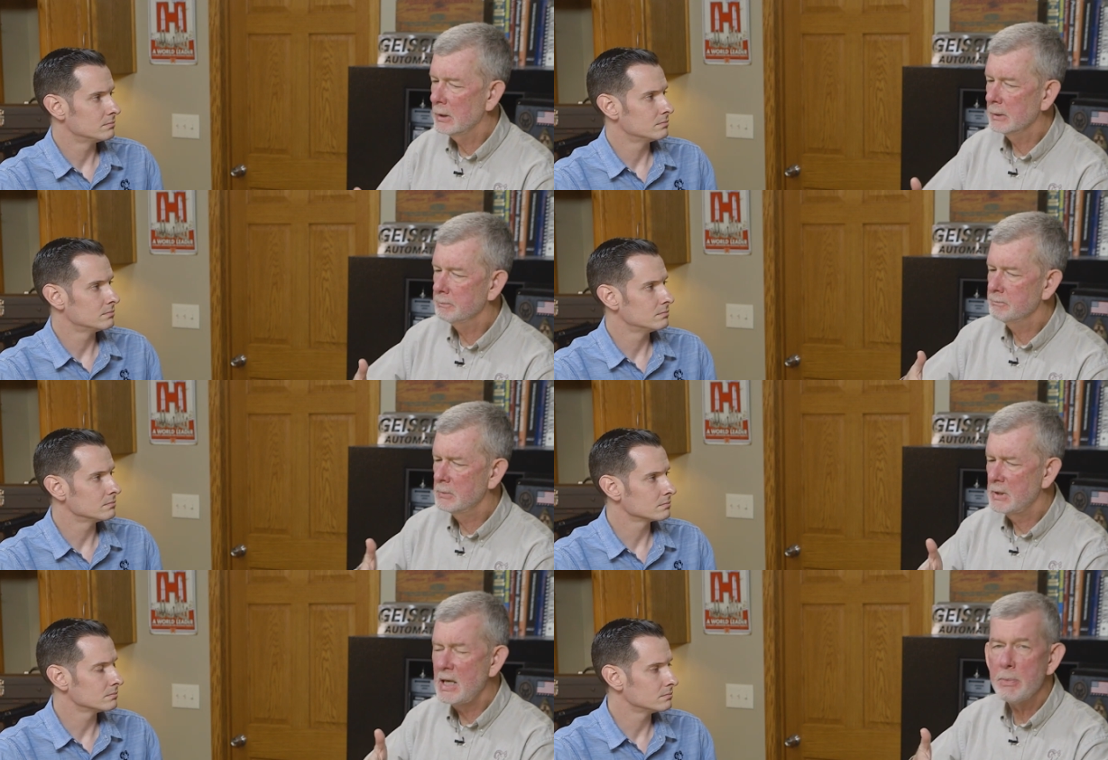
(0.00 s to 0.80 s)
Speaker 1: uh,
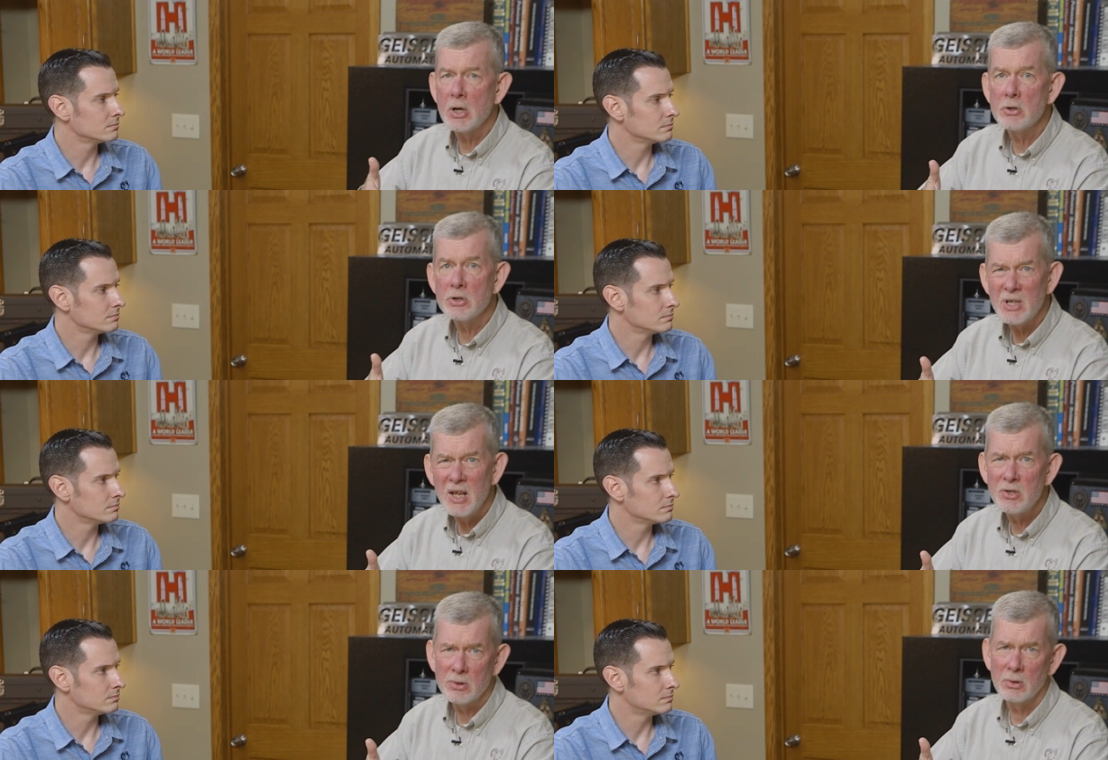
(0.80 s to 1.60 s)
keep it under
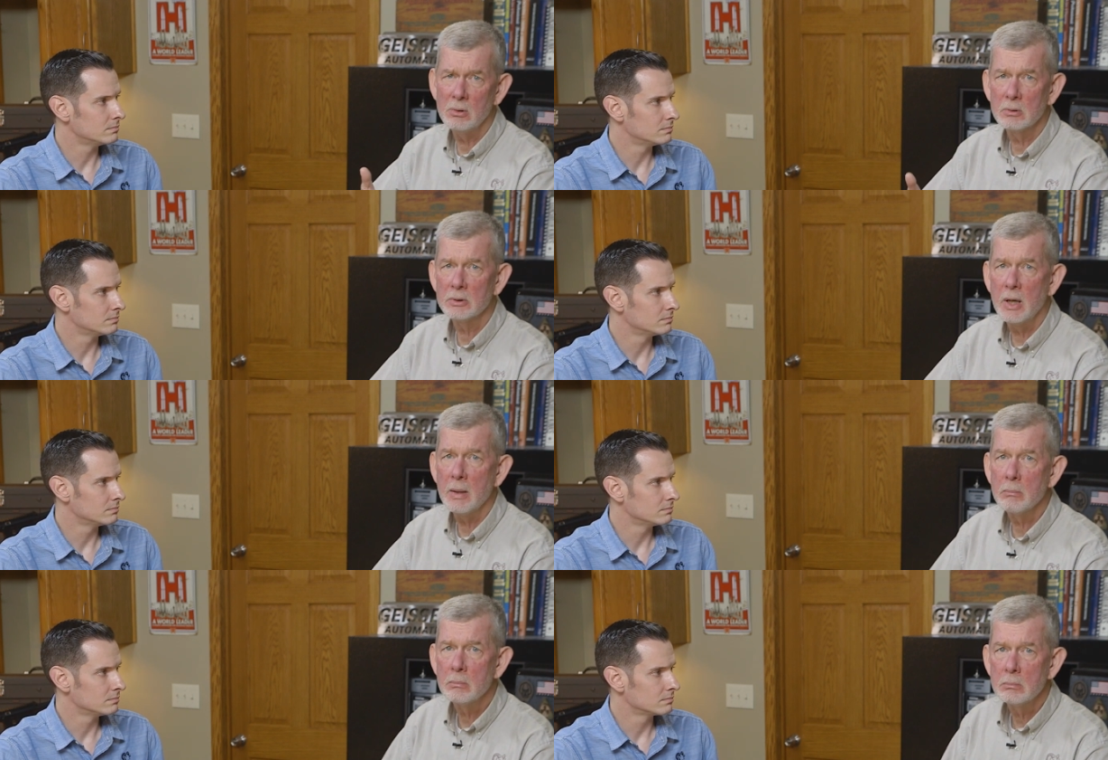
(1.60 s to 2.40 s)
tension the whole
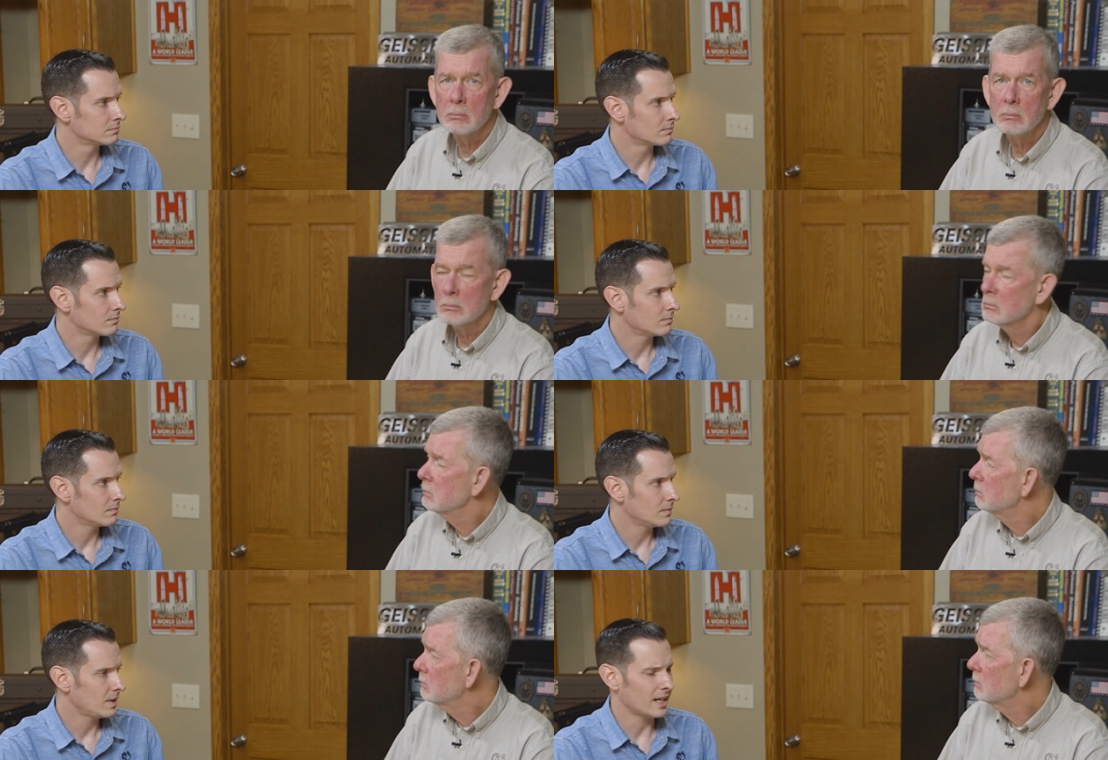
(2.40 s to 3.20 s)
time.
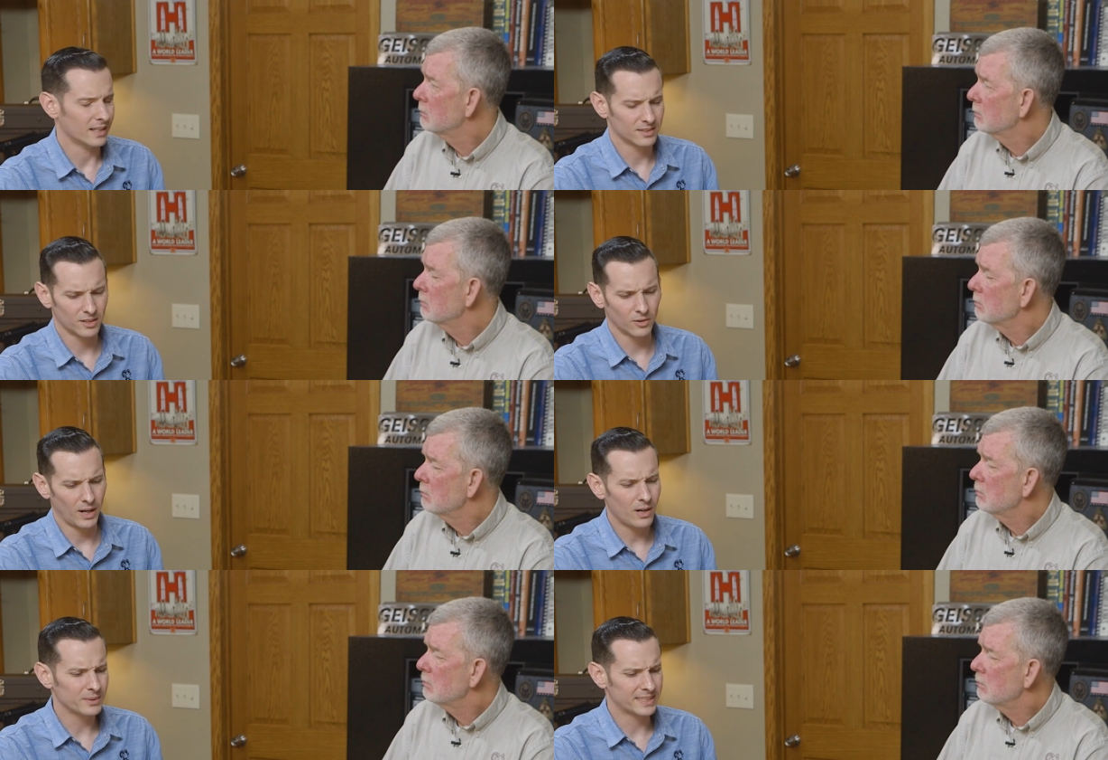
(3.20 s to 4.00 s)
Speaker 2: Yeah, so
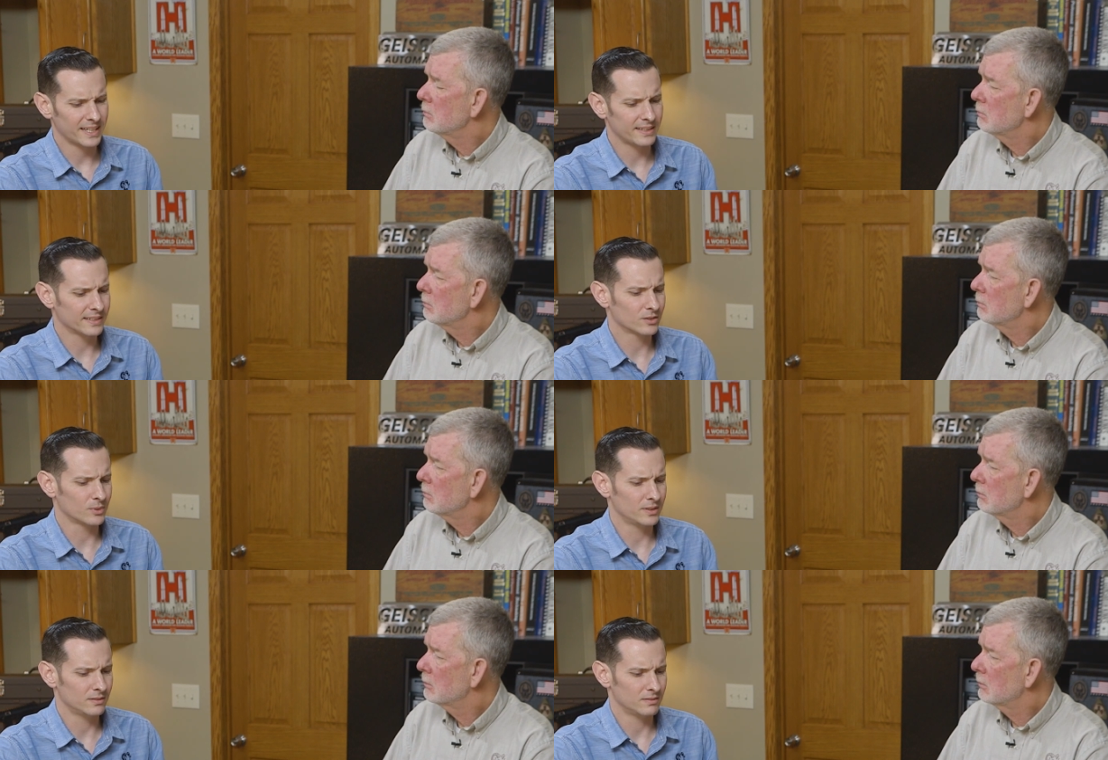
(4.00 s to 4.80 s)
I would say this
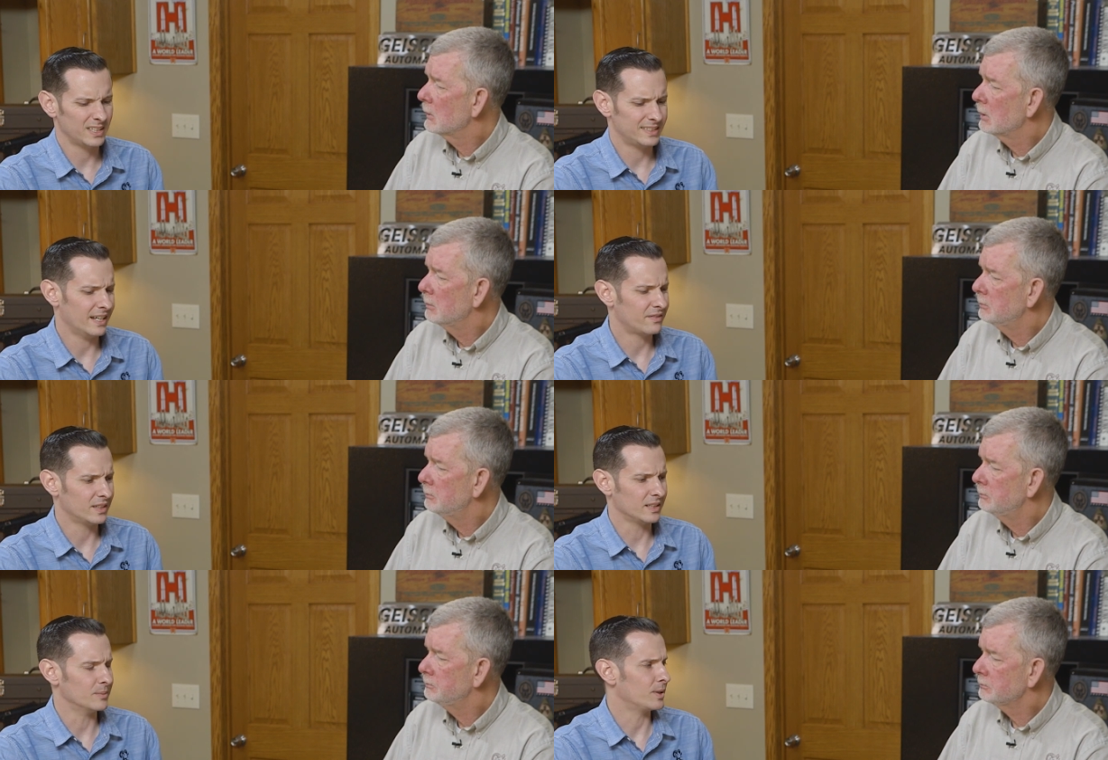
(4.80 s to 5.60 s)
one is
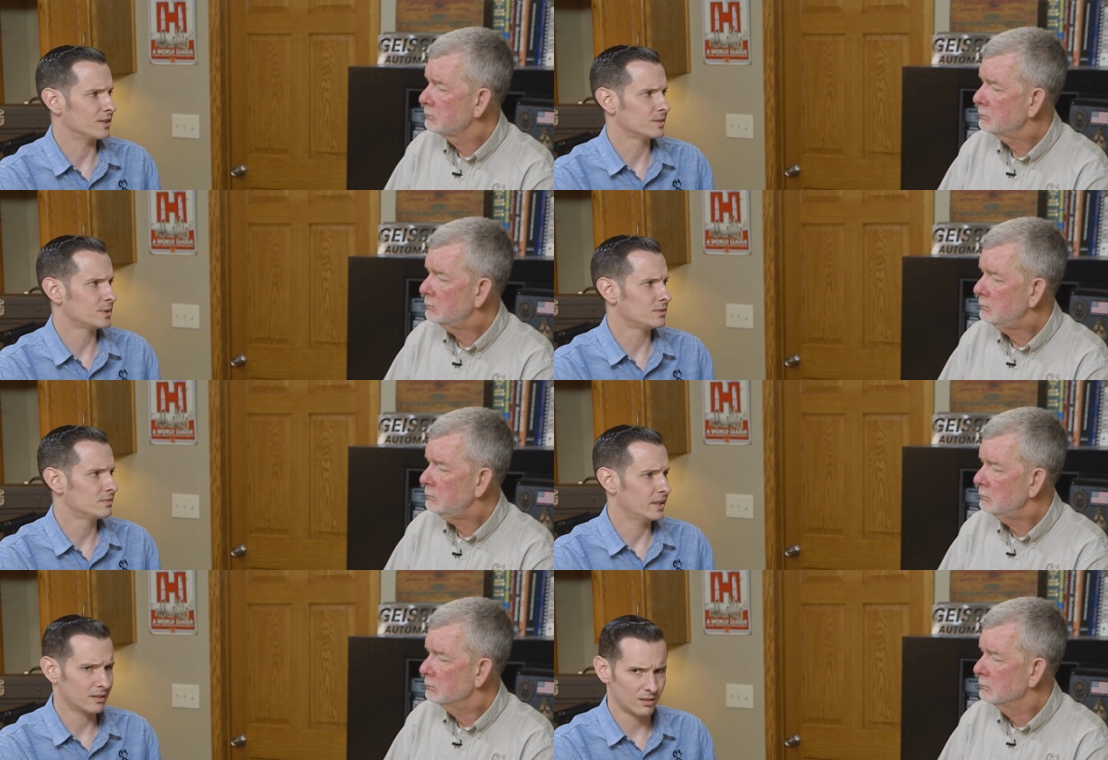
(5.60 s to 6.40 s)
definitely plausible.
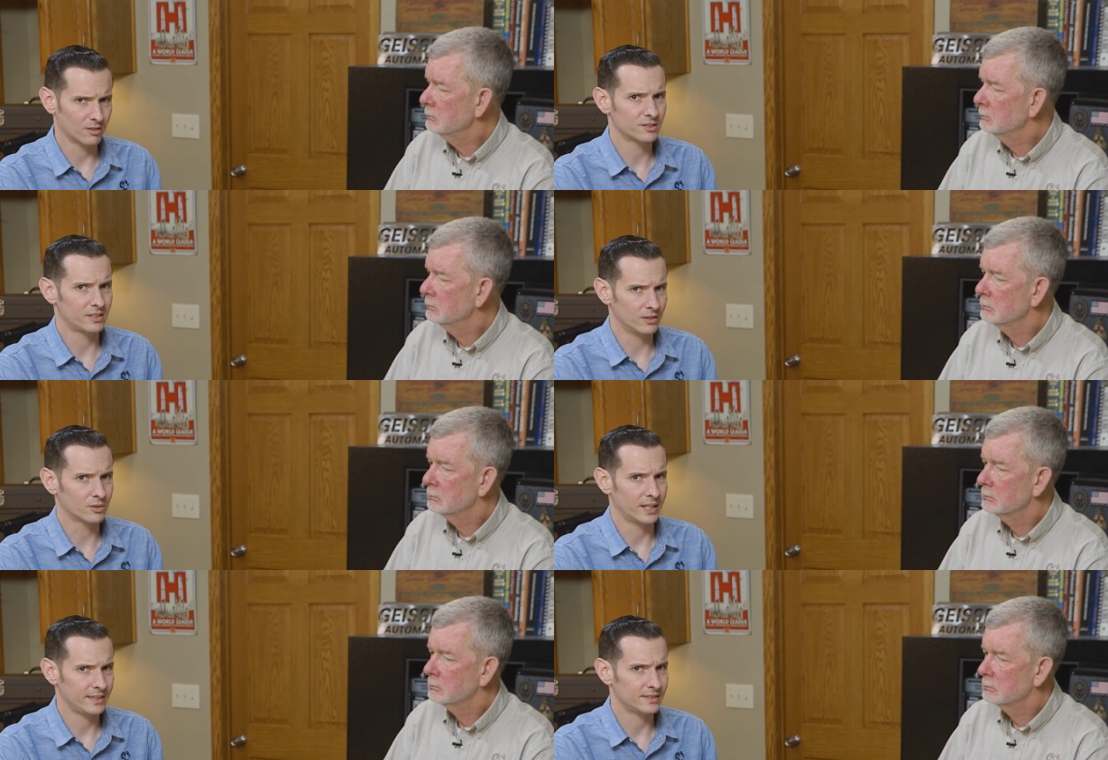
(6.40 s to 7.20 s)
There are still
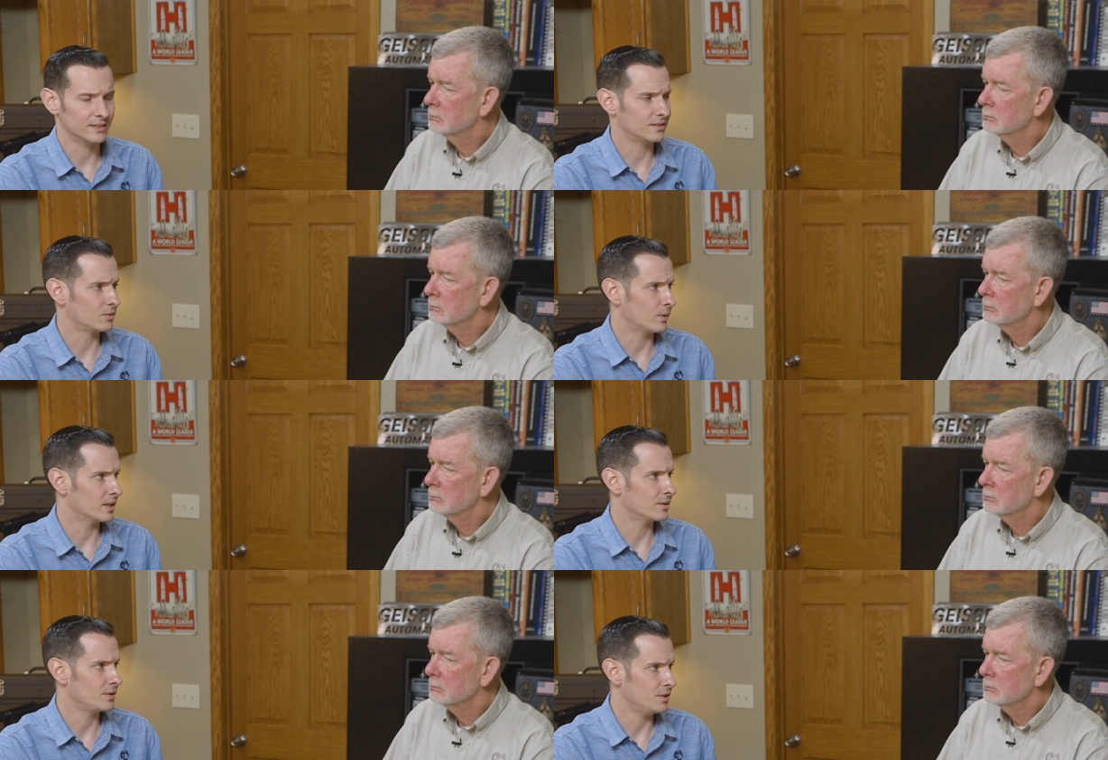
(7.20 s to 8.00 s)
cases
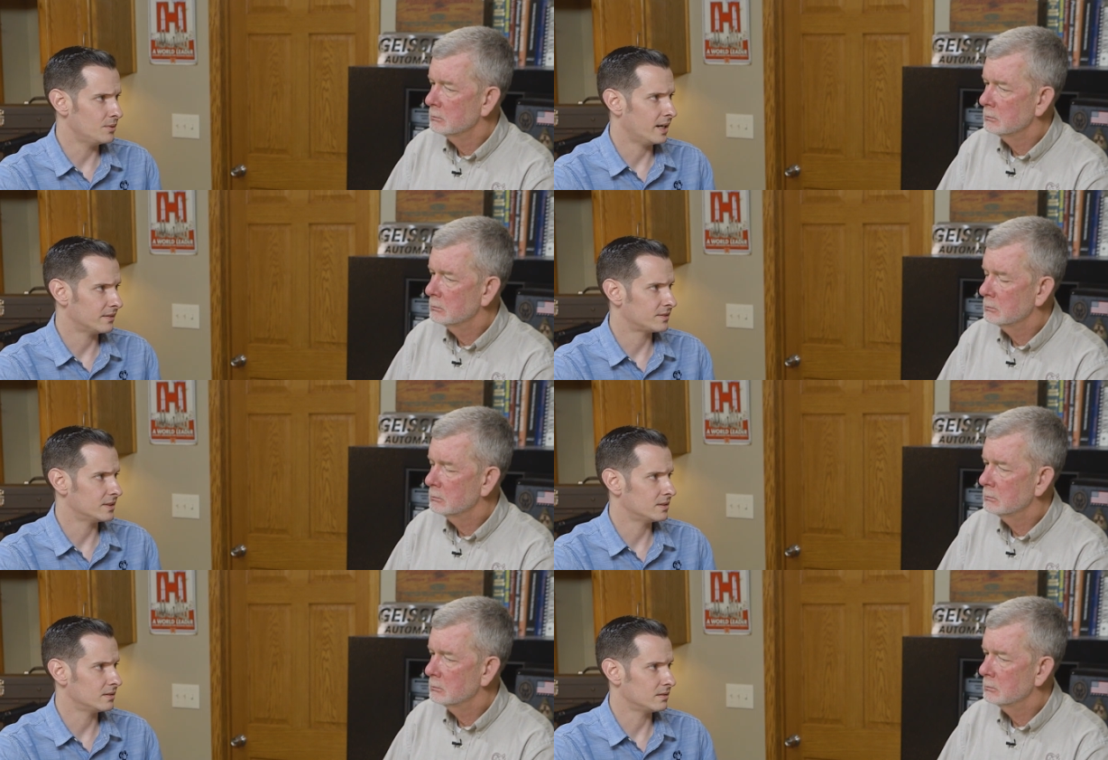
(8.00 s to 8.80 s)
where you have to